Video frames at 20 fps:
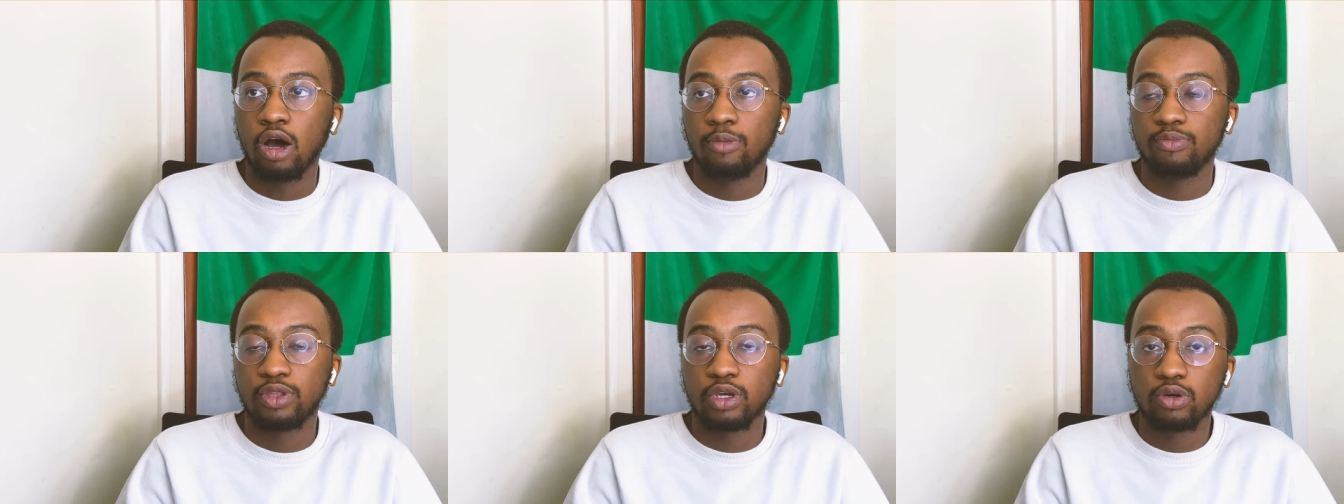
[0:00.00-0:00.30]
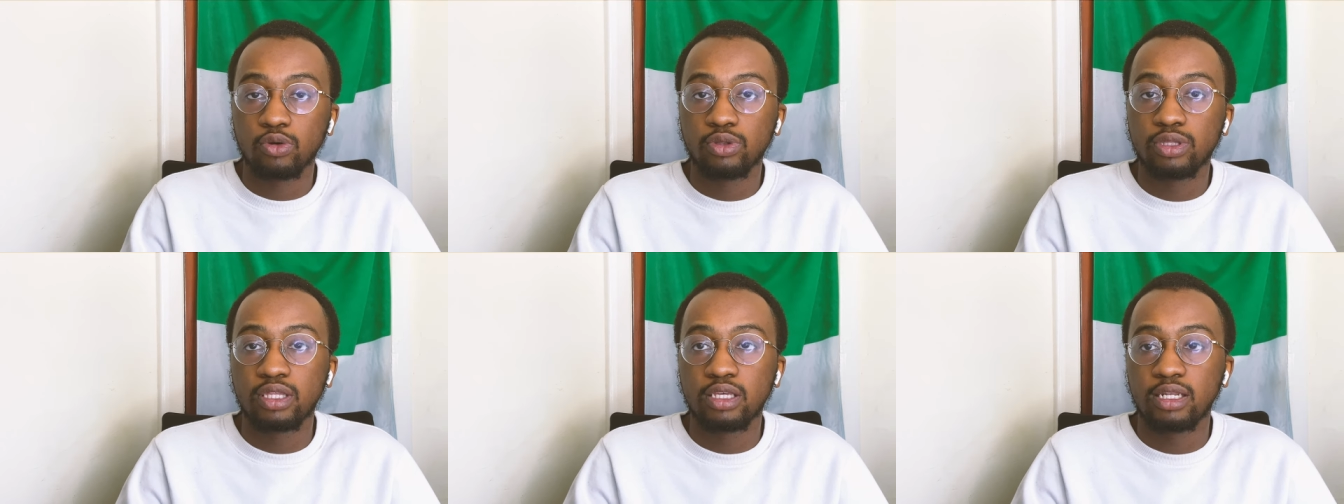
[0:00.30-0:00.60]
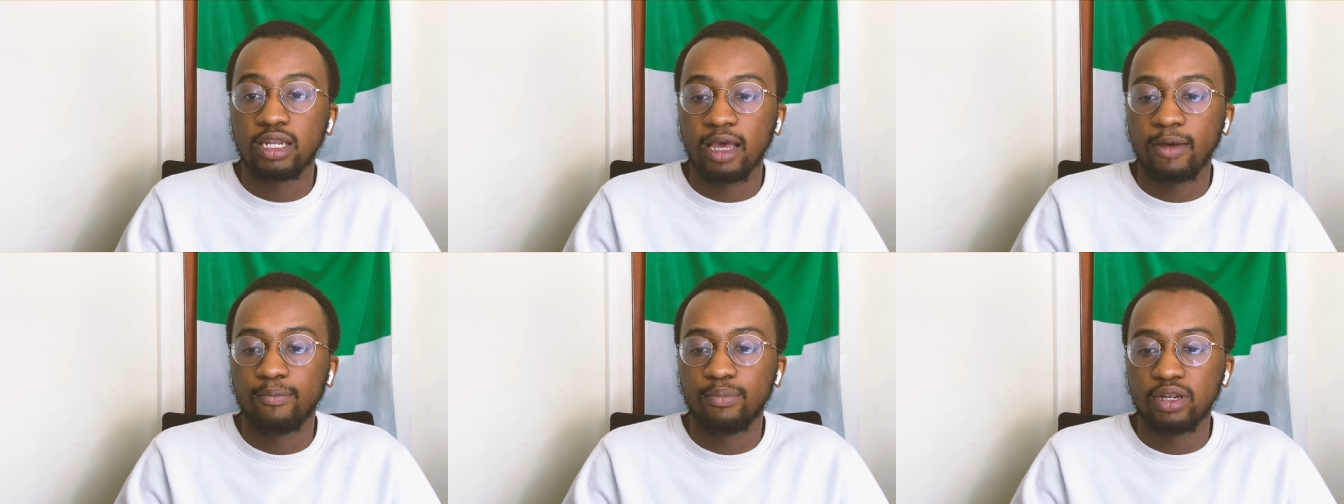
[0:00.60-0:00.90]
the good
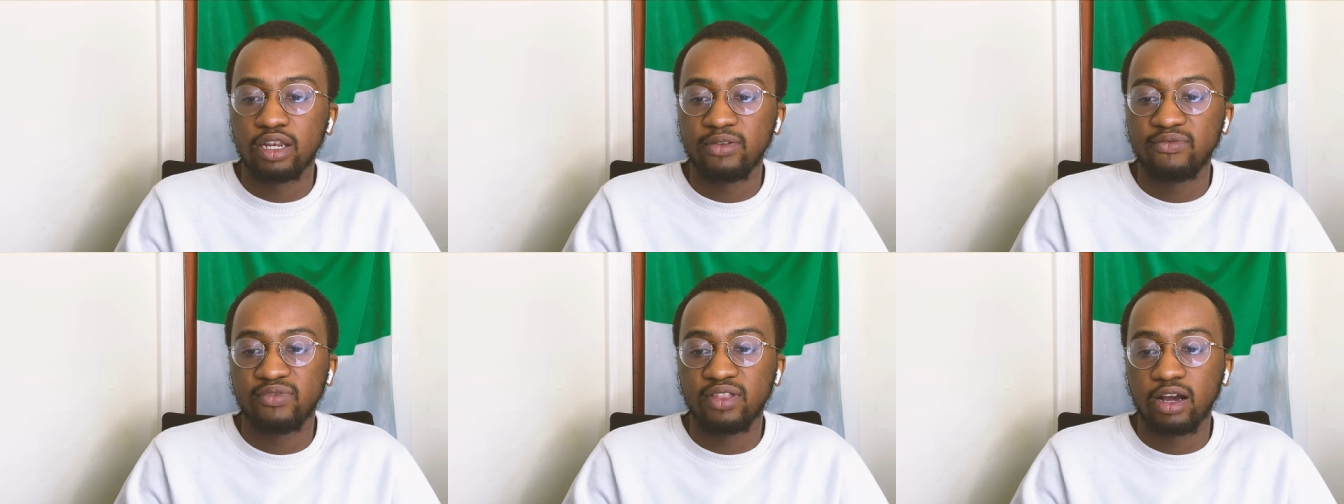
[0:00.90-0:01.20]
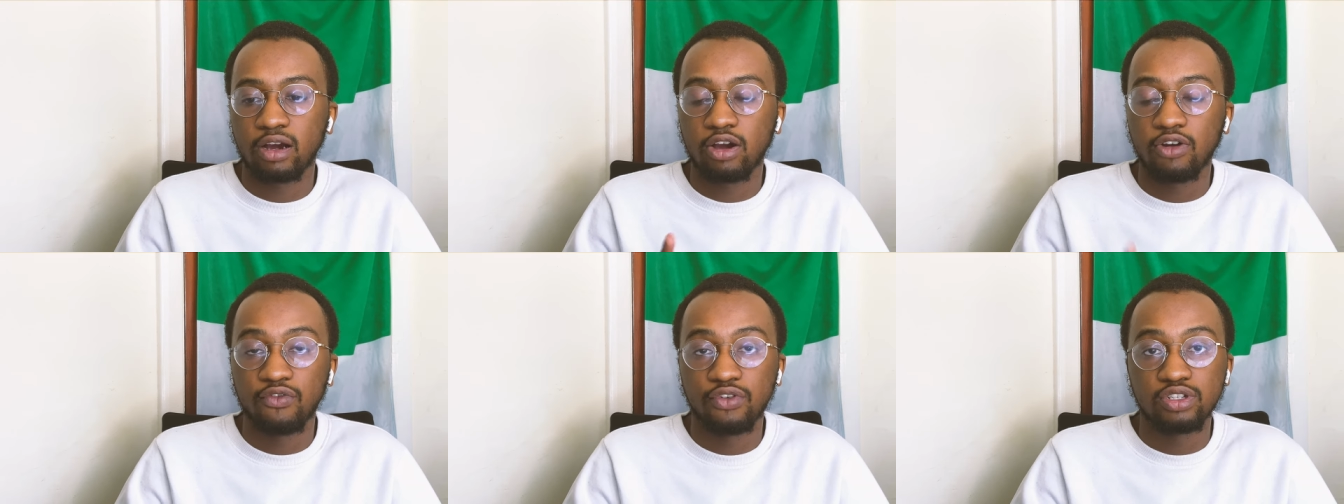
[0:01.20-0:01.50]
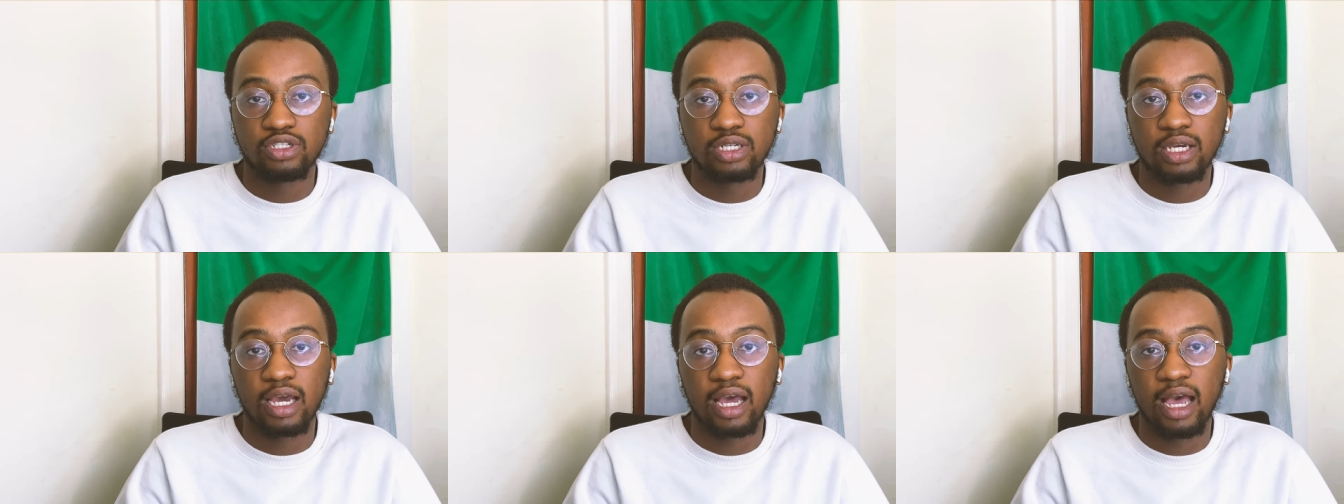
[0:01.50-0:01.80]
thing, I believe, that
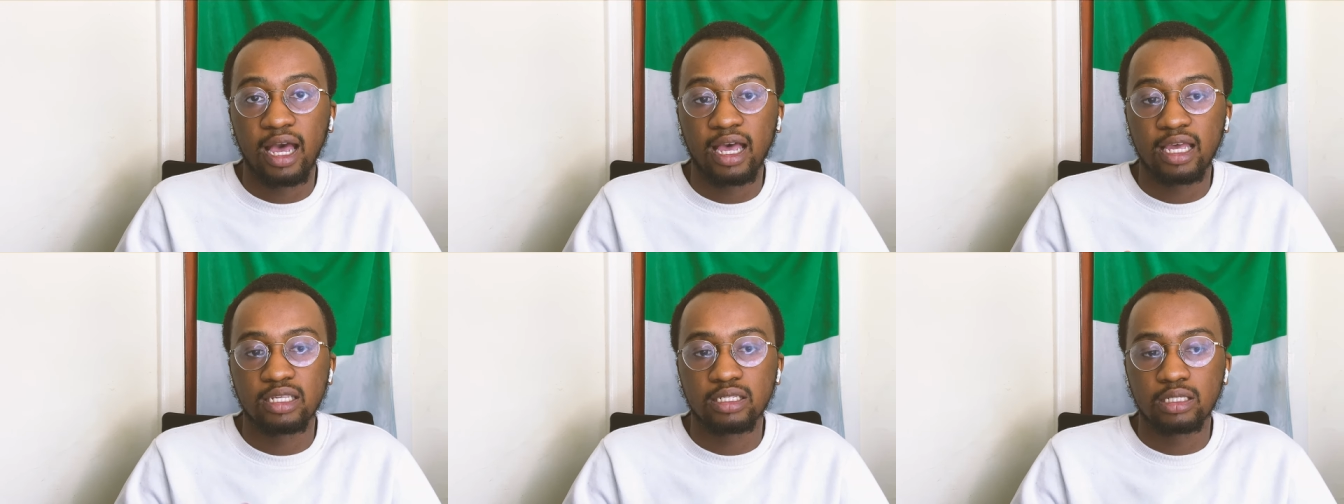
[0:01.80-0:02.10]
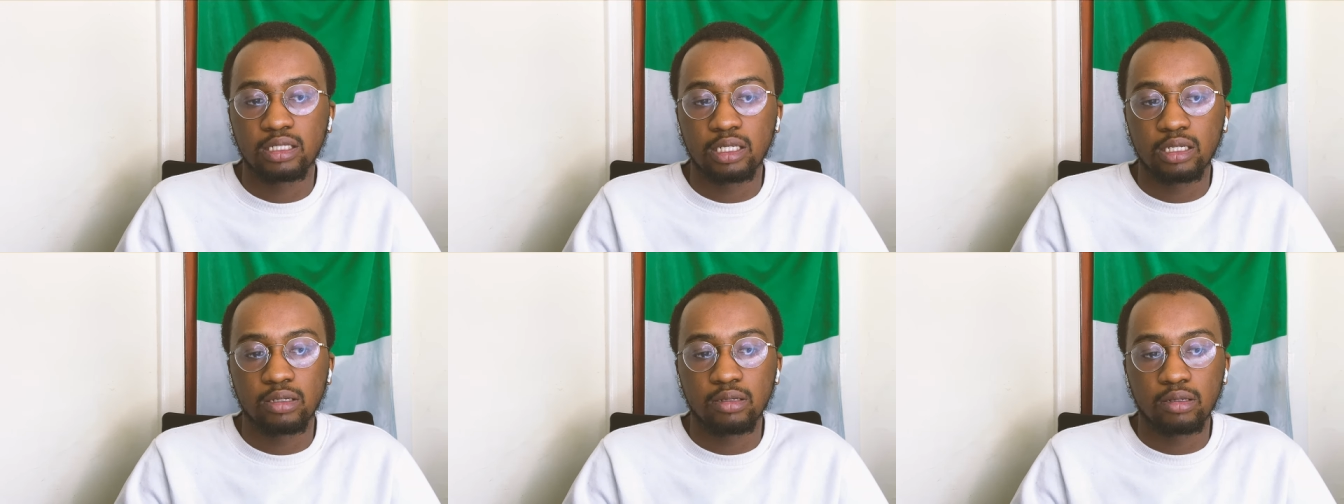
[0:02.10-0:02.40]
Coventry has,